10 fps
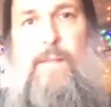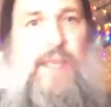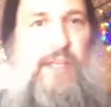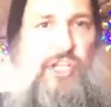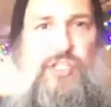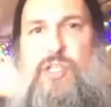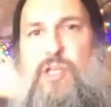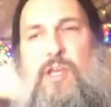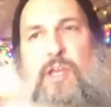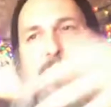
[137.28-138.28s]
it
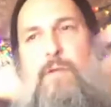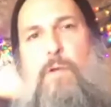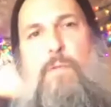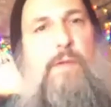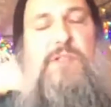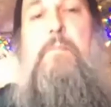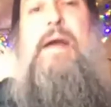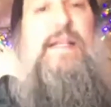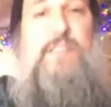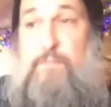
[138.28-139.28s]
was a
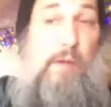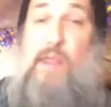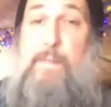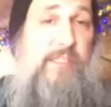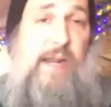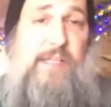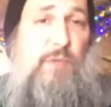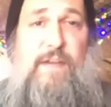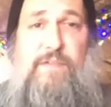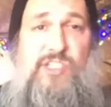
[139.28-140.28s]
massive, one of the biggest crowds we've
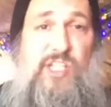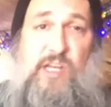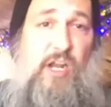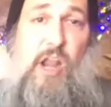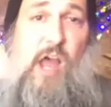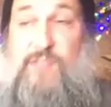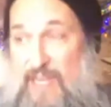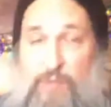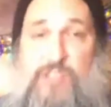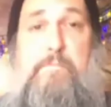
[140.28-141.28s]
ever seen in our lives, and
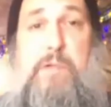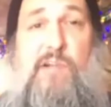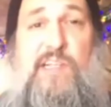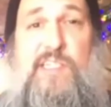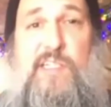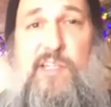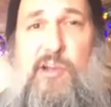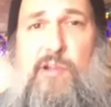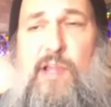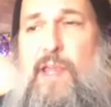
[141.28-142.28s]
it was in Burlington.
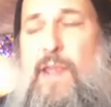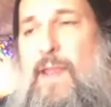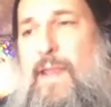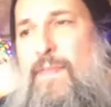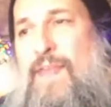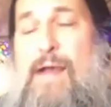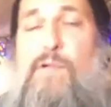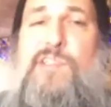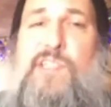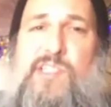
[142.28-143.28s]
That
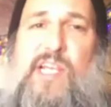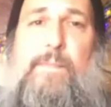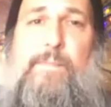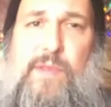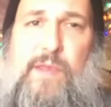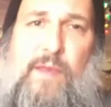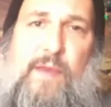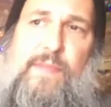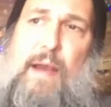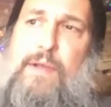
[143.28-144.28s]
was insane.
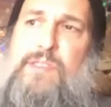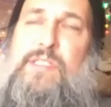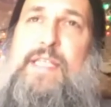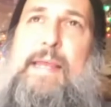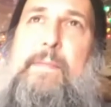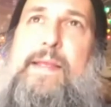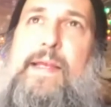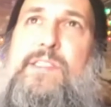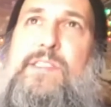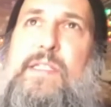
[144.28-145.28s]
That was insane
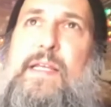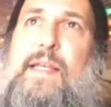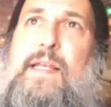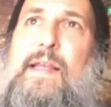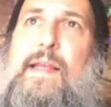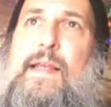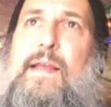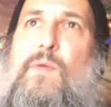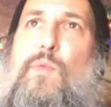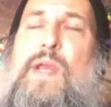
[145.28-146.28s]
because
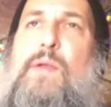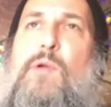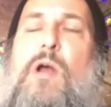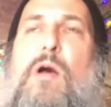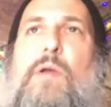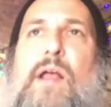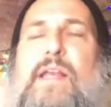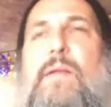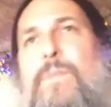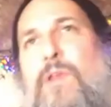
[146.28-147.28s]
we were all
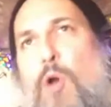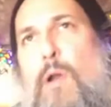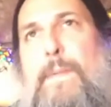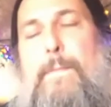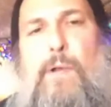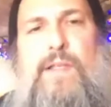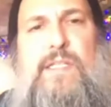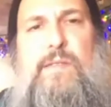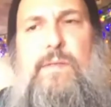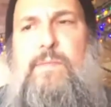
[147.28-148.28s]
like, growing up in
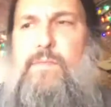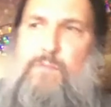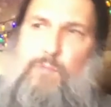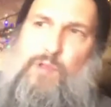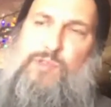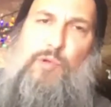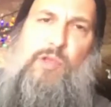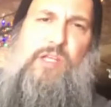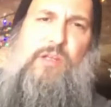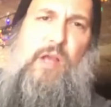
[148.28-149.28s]
Burlington was
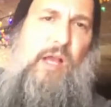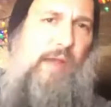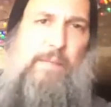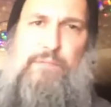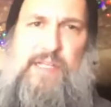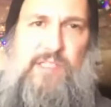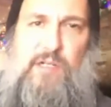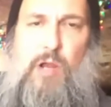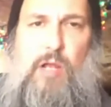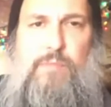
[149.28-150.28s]
really a great place to
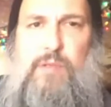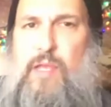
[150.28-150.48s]
grow up.